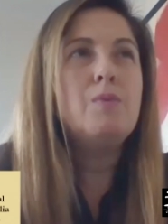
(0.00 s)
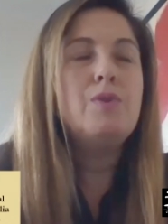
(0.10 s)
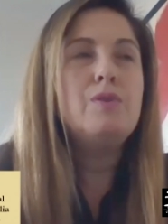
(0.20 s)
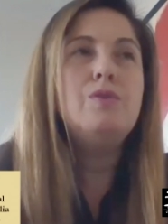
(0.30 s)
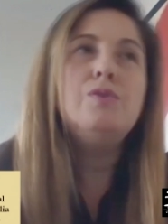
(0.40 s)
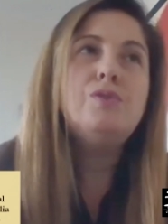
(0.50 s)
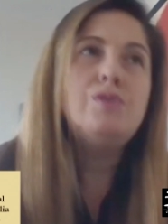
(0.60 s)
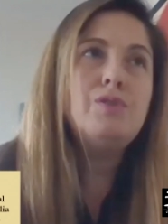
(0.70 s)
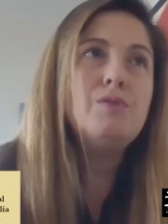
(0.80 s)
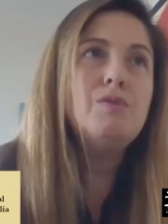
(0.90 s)

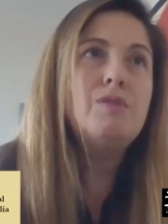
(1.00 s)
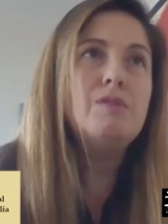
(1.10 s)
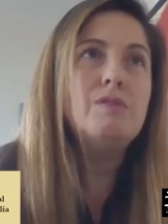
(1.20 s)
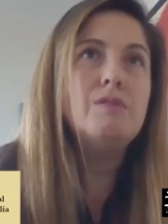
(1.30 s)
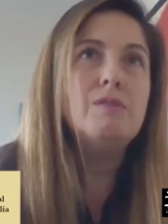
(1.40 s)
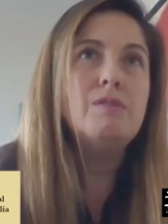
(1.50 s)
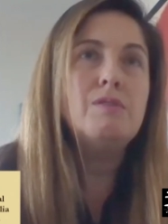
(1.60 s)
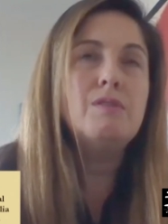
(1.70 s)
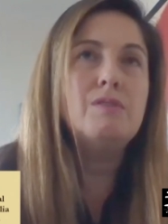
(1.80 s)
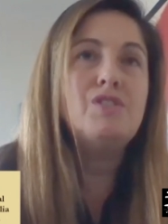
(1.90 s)
used to
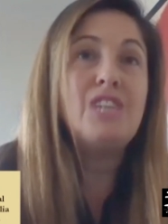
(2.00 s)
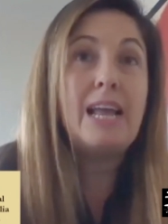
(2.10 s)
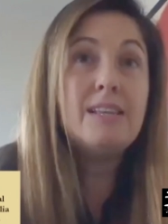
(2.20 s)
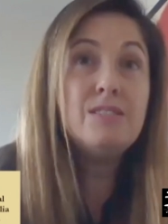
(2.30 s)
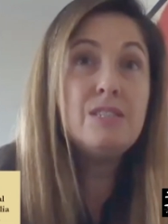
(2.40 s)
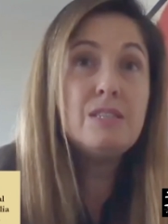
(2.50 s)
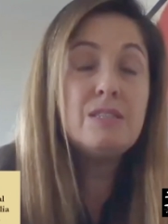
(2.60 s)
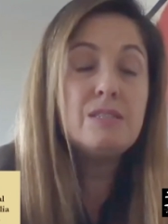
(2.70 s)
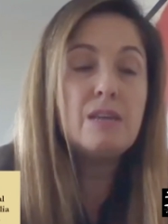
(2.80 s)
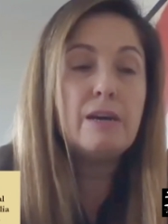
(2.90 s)
the
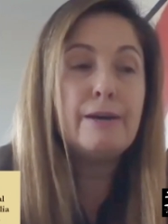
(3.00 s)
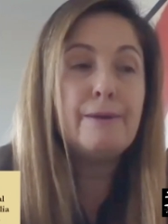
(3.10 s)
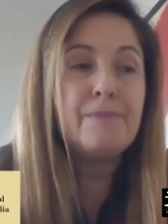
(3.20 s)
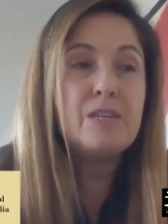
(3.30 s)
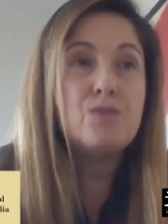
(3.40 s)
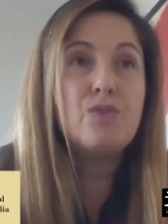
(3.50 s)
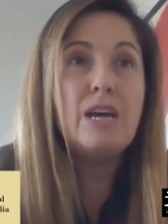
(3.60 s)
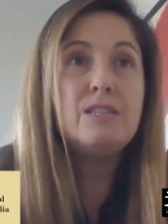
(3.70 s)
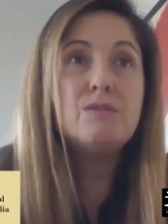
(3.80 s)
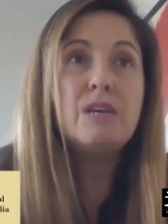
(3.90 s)
challenges, and
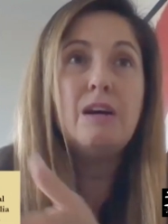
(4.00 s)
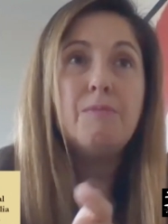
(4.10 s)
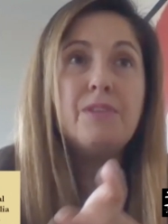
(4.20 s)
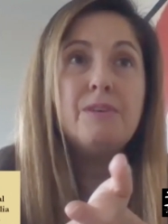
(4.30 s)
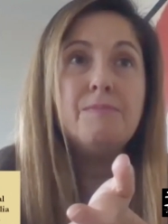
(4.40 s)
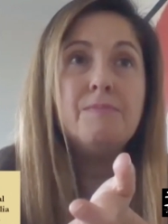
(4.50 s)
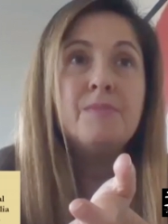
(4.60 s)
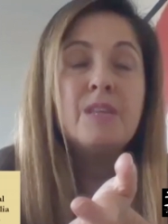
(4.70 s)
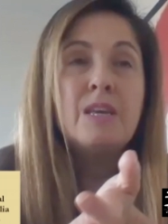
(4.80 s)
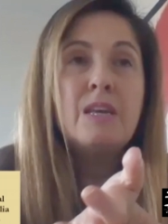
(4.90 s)
trying to help them
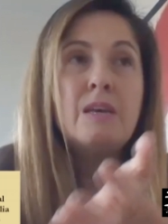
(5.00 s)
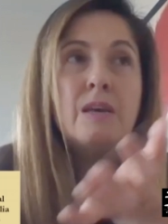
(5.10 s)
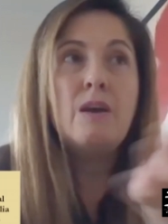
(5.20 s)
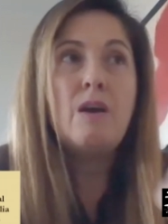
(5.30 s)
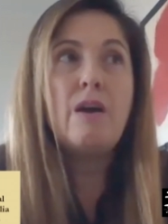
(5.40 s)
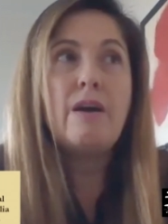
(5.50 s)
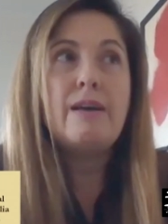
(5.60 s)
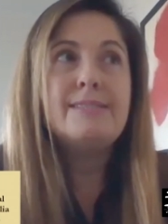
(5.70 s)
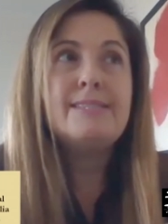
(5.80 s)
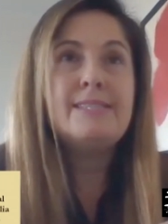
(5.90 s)

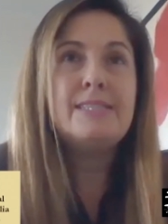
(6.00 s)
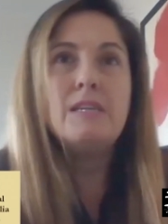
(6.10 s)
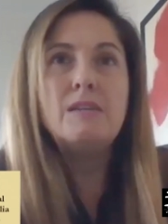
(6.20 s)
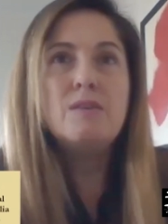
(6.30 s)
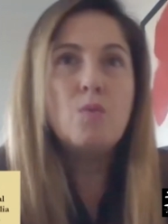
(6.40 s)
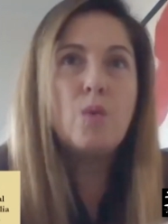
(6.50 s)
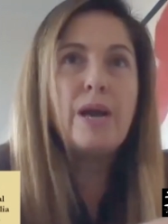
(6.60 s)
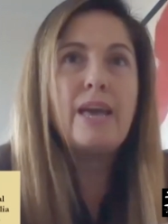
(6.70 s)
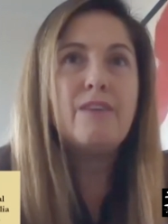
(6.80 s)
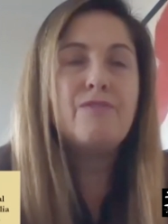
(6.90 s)
steer
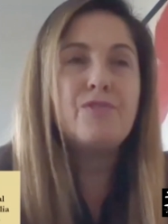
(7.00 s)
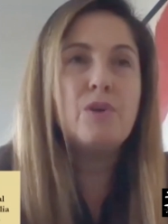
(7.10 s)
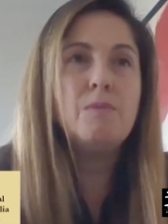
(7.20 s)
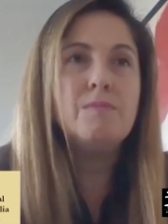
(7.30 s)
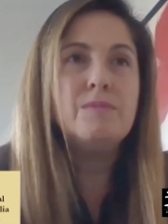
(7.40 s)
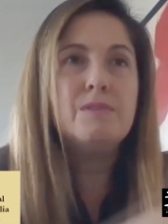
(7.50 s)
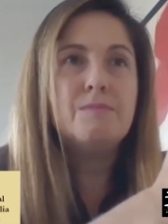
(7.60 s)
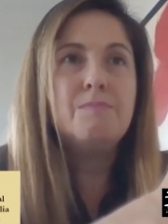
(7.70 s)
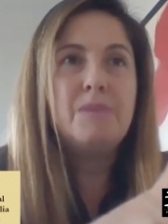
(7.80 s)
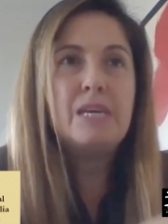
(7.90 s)
away from the
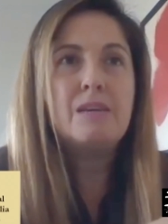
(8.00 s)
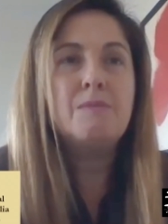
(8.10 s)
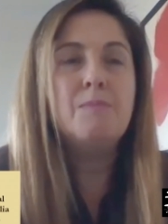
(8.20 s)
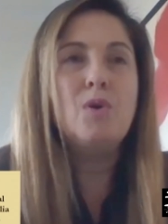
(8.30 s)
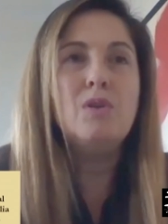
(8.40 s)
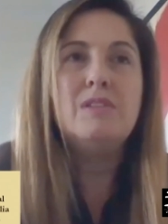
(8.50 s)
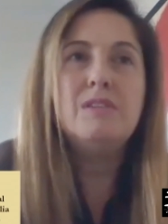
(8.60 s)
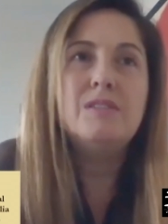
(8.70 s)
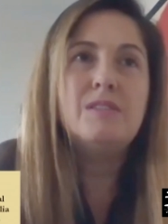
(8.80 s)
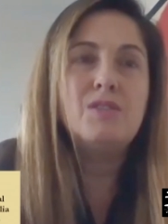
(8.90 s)
big
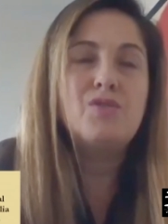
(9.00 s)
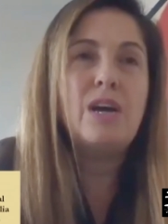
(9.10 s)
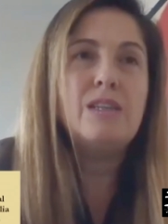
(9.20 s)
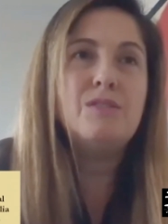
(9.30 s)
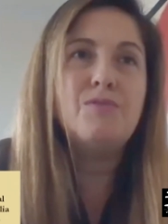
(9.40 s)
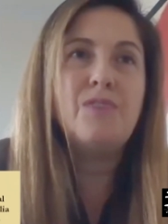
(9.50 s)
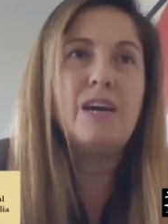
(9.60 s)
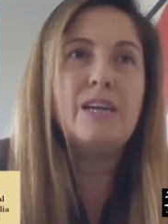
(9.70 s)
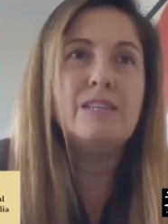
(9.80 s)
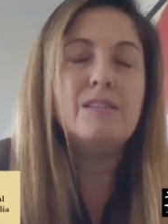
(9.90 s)
boulders and trying to
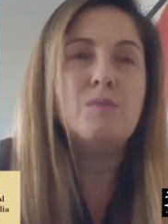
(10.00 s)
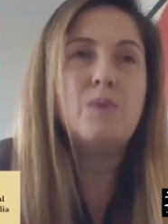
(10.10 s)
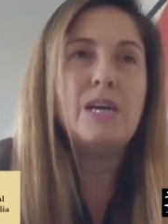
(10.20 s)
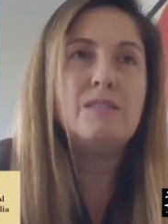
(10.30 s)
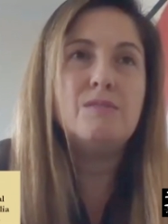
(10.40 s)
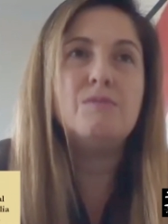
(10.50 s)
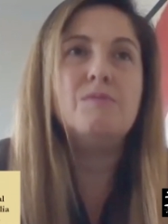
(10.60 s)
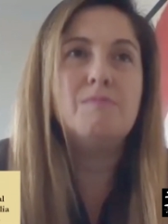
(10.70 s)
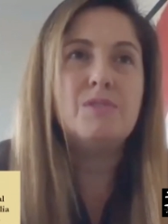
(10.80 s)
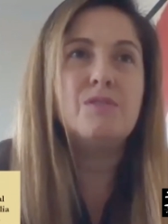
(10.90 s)
find a way
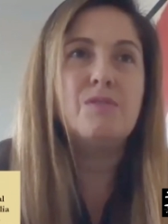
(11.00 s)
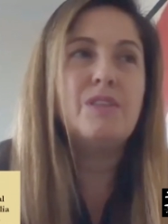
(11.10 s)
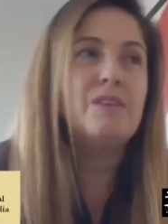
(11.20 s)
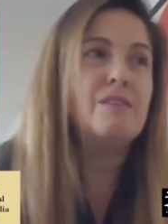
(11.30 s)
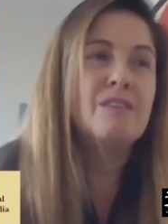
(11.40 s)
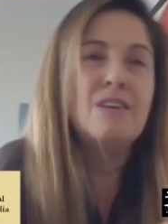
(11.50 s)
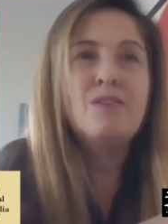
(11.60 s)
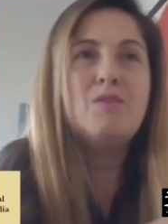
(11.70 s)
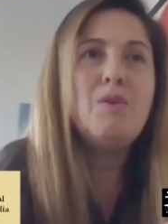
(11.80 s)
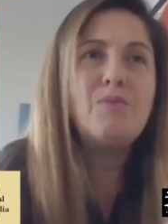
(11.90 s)
to either
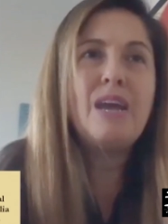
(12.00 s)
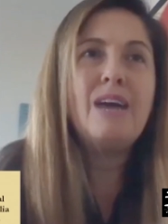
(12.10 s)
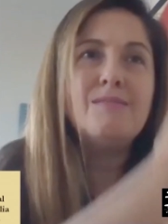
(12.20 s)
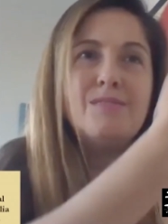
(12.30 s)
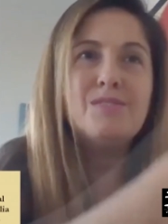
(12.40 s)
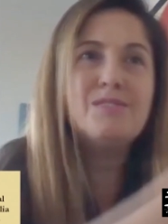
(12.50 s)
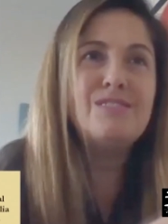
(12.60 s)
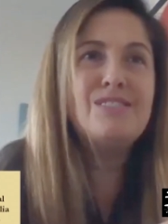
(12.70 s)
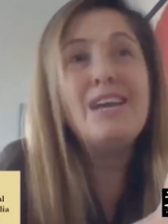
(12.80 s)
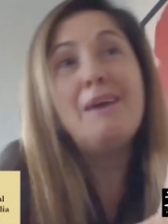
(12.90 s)
go around or
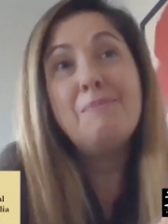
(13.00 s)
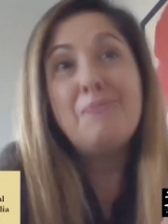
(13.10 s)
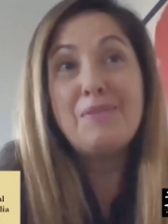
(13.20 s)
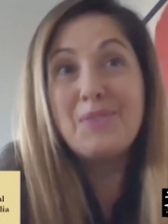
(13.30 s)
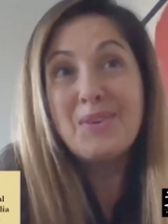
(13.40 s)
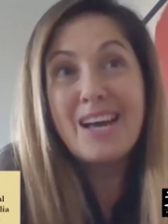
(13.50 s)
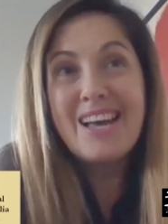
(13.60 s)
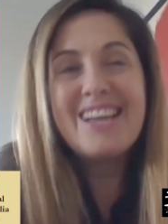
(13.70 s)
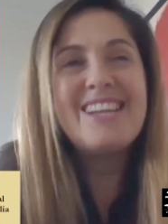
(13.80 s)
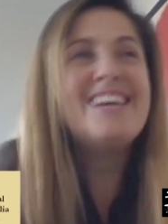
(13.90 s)
jump if you
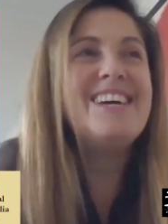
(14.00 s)
can,